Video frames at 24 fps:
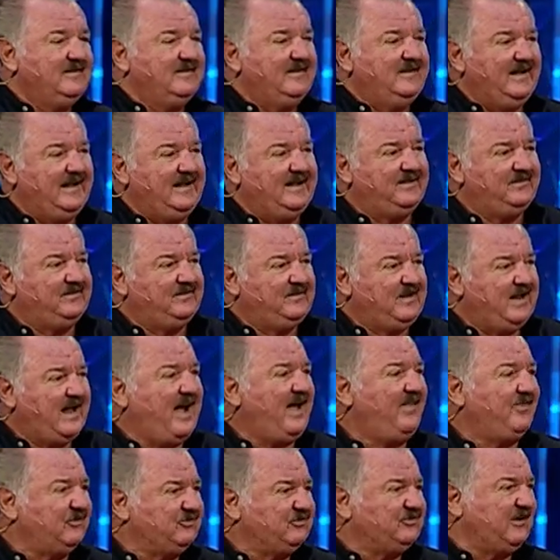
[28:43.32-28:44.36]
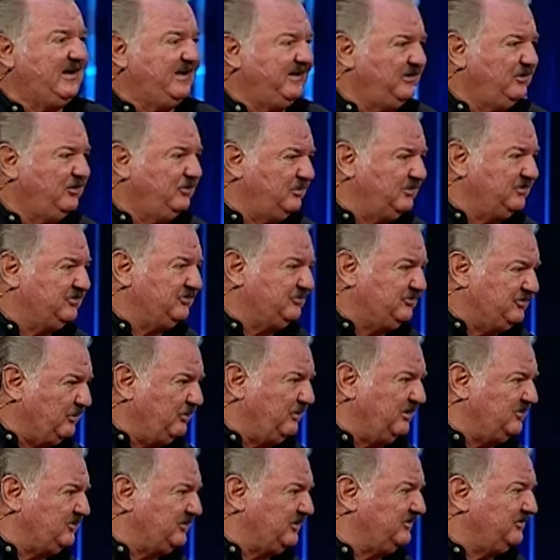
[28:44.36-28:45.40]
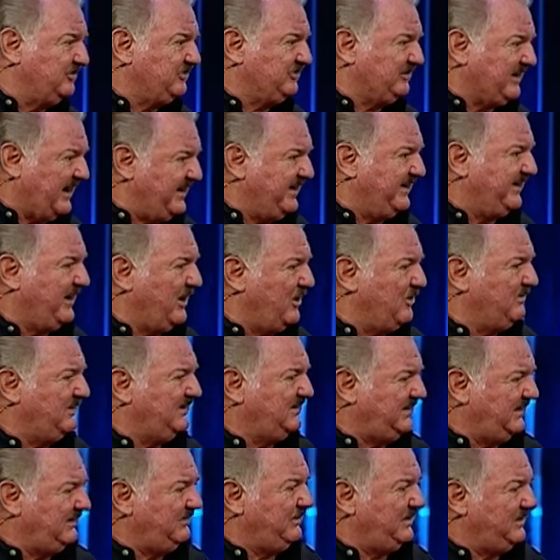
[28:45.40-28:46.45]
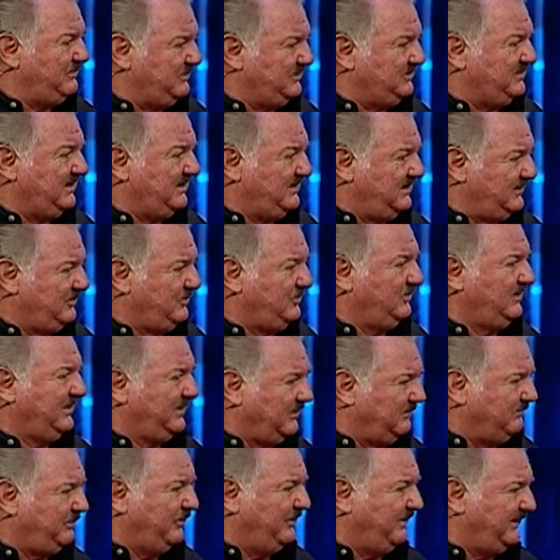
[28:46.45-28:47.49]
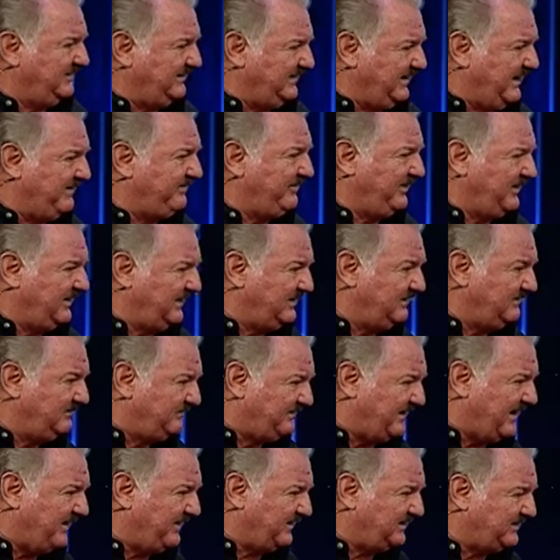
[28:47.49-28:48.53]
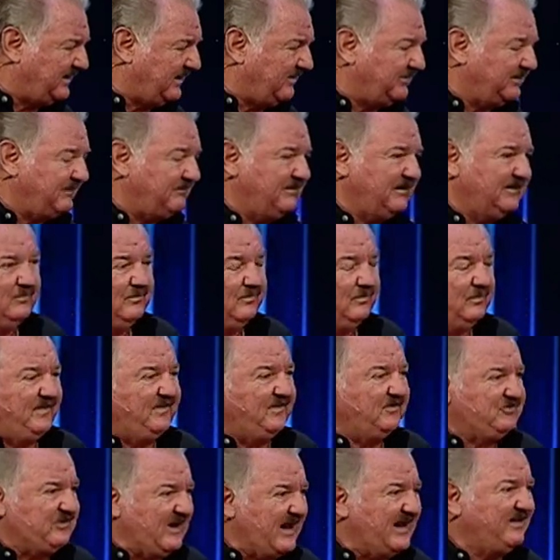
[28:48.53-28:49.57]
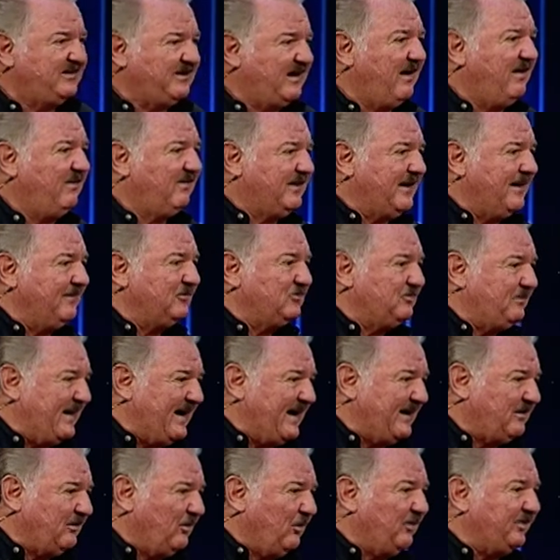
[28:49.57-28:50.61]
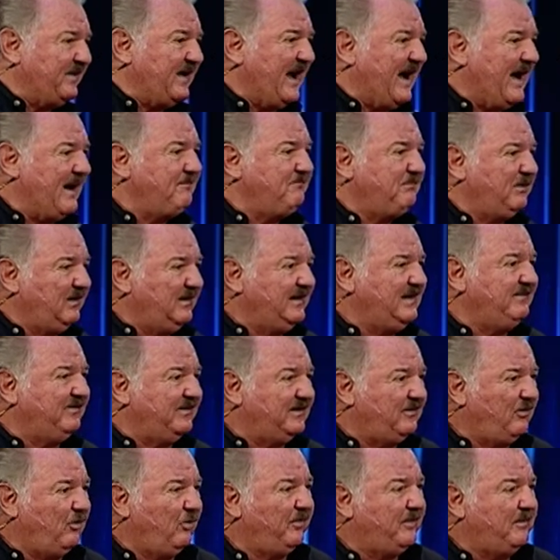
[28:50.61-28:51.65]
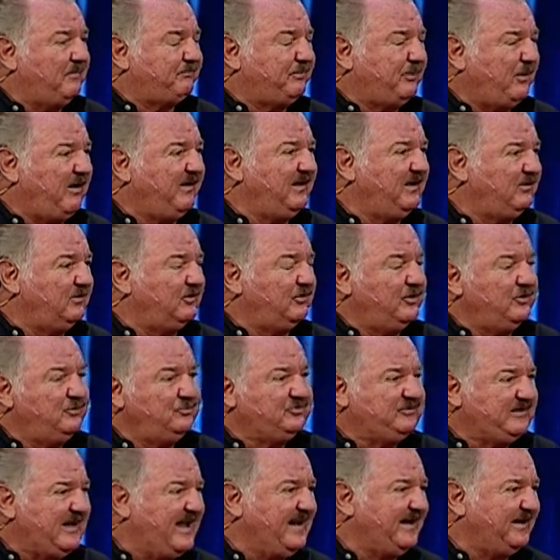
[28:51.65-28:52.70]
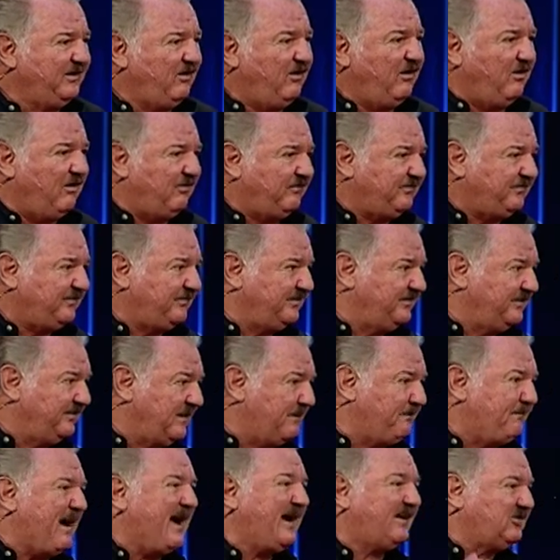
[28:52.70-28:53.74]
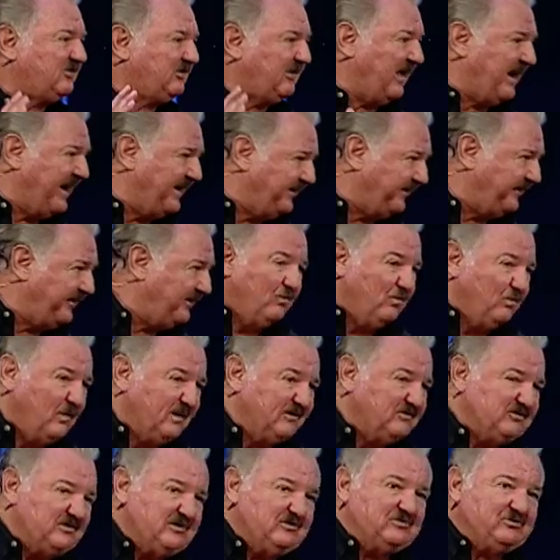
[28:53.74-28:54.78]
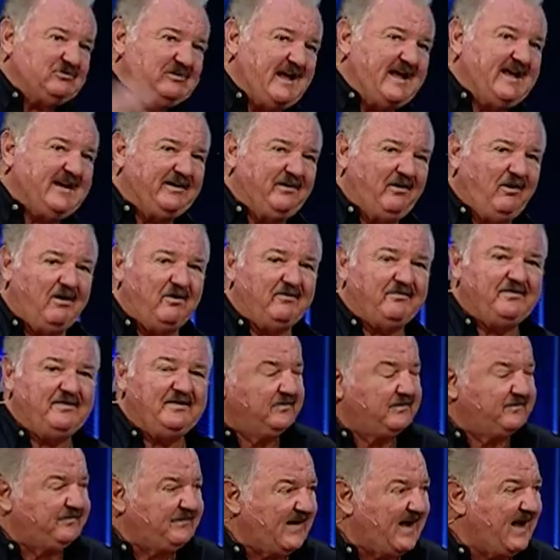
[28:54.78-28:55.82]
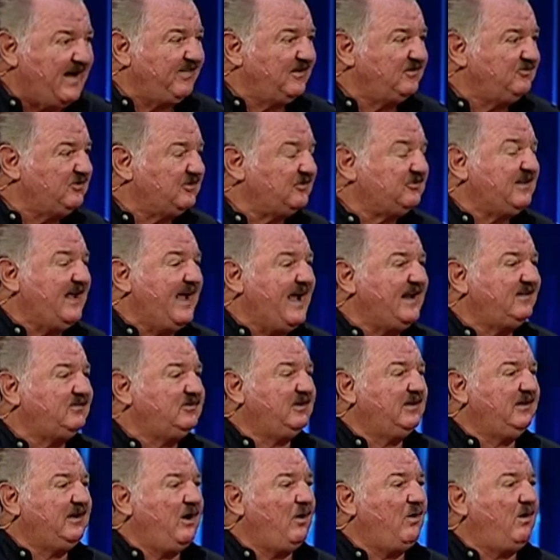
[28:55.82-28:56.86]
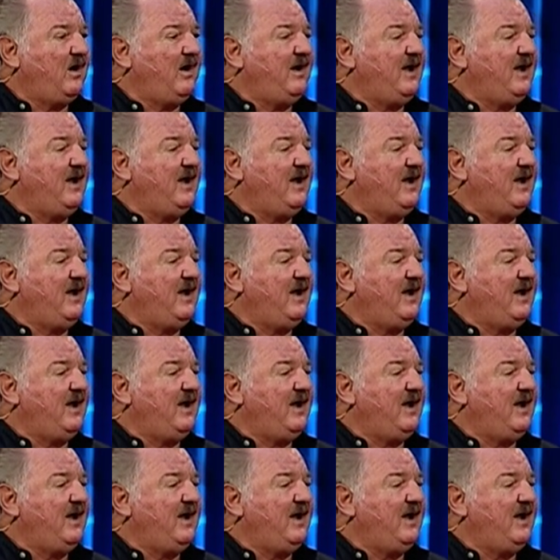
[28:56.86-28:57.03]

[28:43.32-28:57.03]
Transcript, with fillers: And the other son, who was Jewish and stayed at home and did, he was a good little boy and did everything father told him. When the Gentile comes back, or the unbeliever, or the prodigal who's taken off, the backslider, once he's taken off, the father just had to go